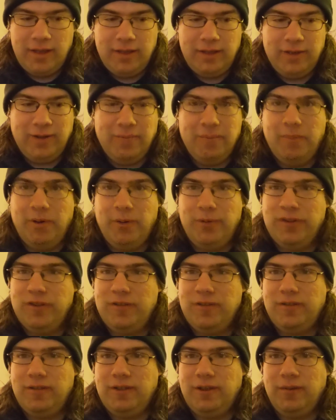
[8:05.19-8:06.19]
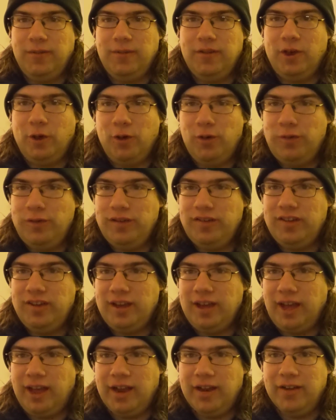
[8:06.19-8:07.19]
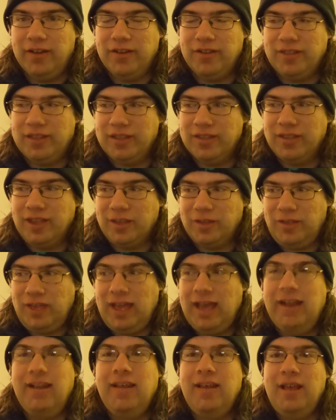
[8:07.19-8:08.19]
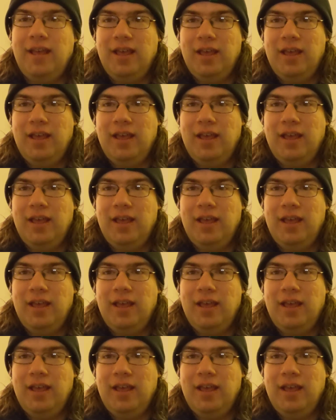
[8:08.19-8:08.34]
most, COVID deniers, things like that,